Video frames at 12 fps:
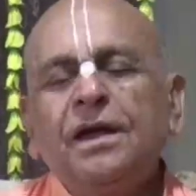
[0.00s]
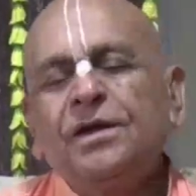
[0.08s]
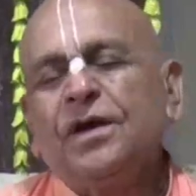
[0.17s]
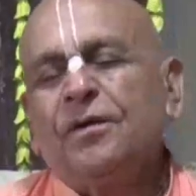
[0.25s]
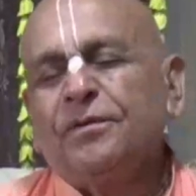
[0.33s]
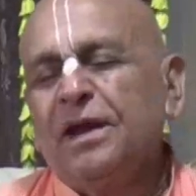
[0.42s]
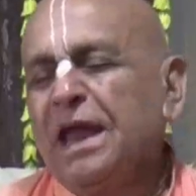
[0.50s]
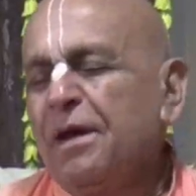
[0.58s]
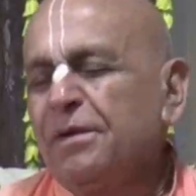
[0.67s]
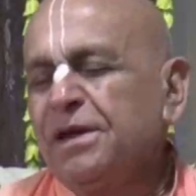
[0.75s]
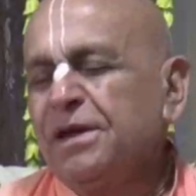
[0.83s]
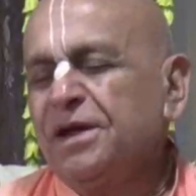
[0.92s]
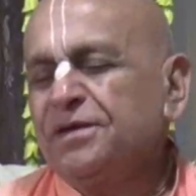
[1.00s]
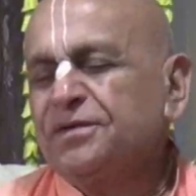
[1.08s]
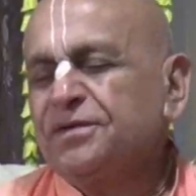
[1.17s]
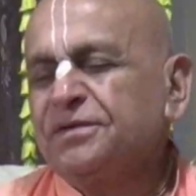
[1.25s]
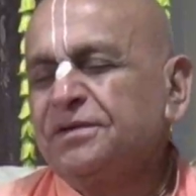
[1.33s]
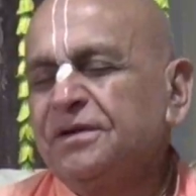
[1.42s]
So after 11 years,
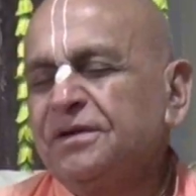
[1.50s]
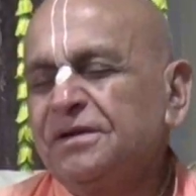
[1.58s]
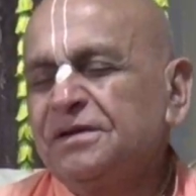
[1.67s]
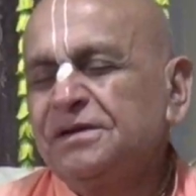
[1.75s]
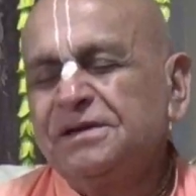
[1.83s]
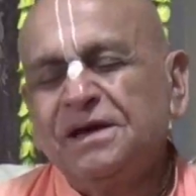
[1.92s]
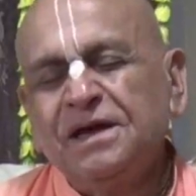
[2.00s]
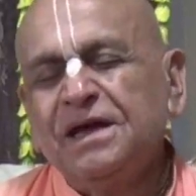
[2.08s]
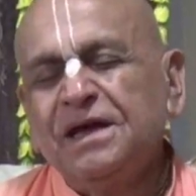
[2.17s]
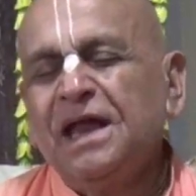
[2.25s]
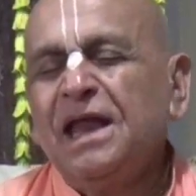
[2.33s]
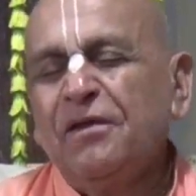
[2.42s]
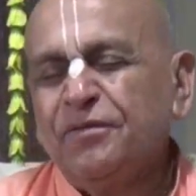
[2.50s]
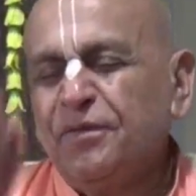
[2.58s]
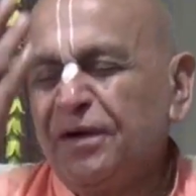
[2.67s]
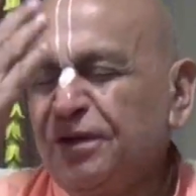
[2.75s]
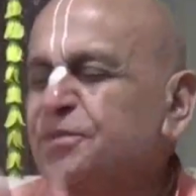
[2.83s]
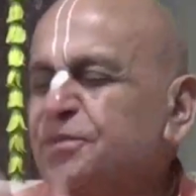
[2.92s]
he left for
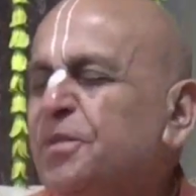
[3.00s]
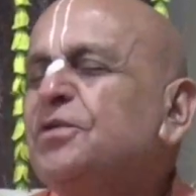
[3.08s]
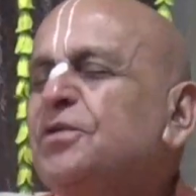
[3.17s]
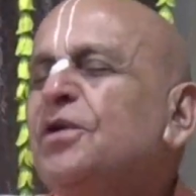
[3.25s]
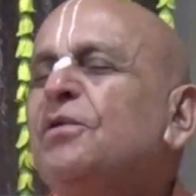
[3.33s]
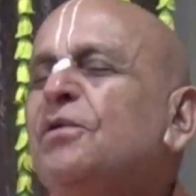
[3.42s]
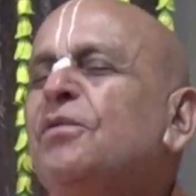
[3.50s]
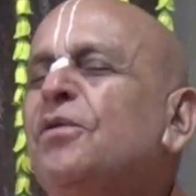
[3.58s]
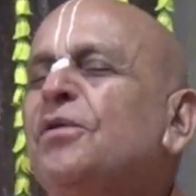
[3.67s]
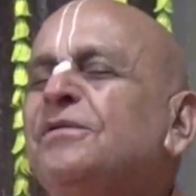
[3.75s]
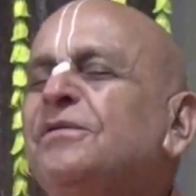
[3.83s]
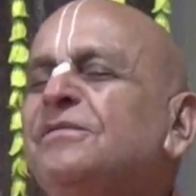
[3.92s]
the spiritual abode.